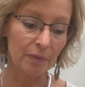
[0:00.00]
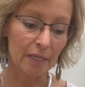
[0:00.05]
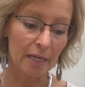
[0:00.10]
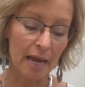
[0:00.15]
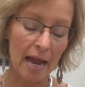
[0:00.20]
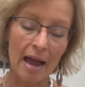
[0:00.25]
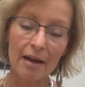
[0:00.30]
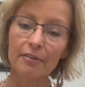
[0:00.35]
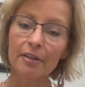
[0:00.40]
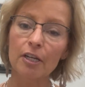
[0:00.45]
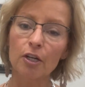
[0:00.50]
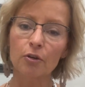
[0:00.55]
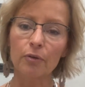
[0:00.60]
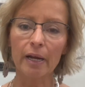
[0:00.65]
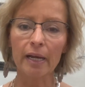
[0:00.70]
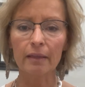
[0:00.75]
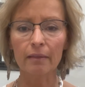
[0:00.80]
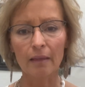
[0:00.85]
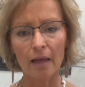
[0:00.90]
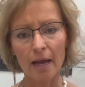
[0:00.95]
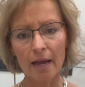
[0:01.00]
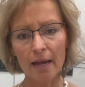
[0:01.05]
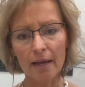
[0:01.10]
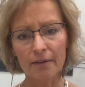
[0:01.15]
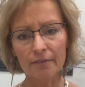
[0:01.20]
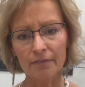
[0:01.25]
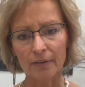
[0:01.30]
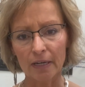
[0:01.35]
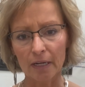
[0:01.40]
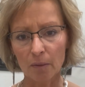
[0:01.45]
having a great
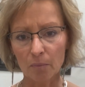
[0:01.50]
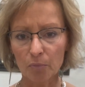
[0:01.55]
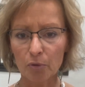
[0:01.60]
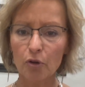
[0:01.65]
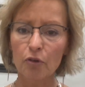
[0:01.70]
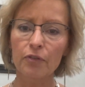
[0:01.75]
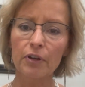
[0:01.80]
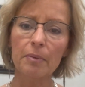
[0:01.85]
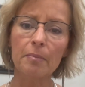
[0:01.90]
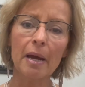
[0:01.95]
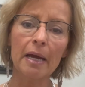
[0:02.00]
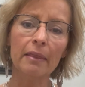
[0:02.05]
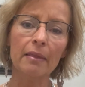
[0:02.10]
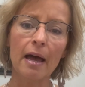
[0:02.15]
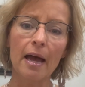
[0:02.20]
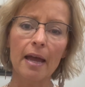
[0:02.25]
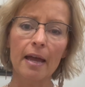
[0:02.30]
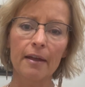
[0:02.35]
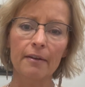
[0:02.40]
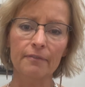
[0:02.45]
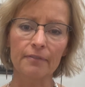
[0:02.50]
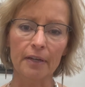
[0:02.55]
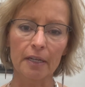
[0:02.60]
life and improving my life